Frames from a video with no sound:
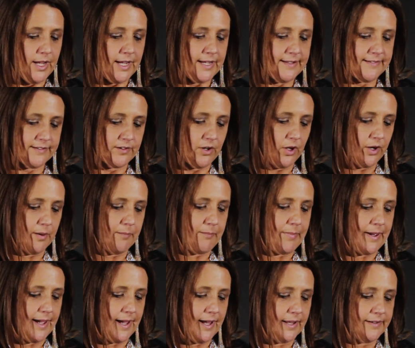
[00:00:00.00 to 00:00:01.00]
it's not
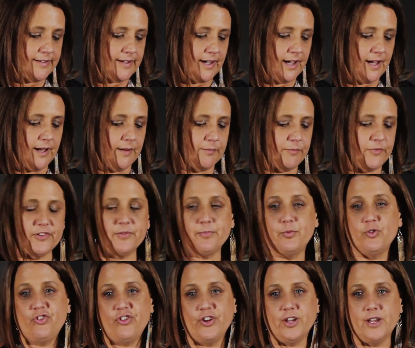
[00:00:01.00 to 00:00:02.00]
about just
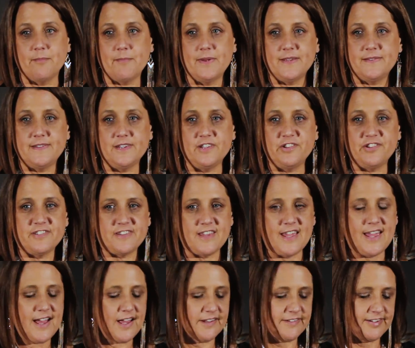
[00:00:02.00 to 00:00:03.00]
pushing your messages
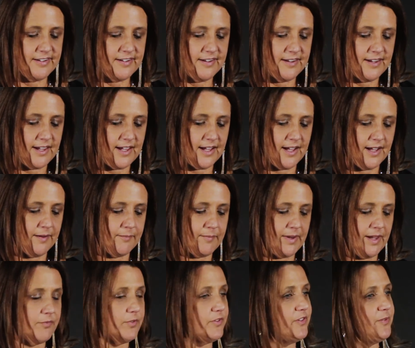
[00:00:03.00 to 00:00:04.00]
out
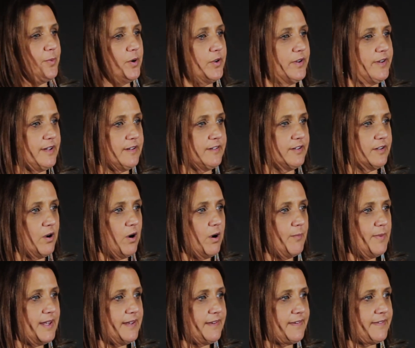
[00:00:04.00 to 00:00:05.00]
and responding to
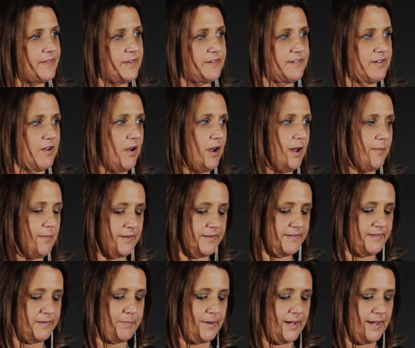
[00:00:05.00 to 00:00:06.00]
comments. The time is
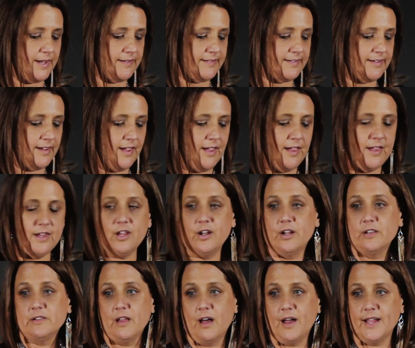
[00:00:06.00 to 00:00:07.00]
spent,
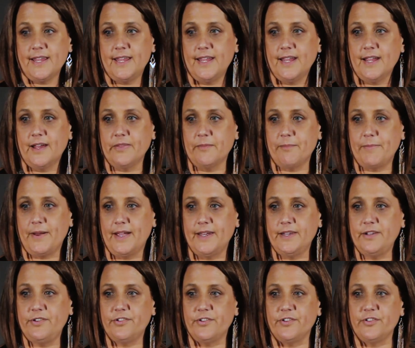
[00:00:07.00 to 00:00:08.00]
liking other
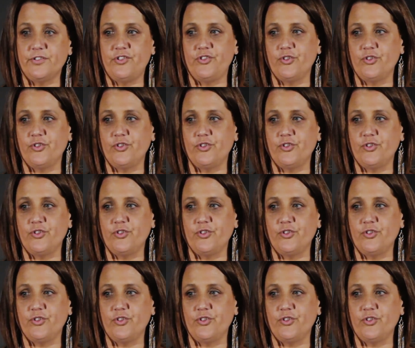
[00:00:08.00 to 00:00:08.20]
pages,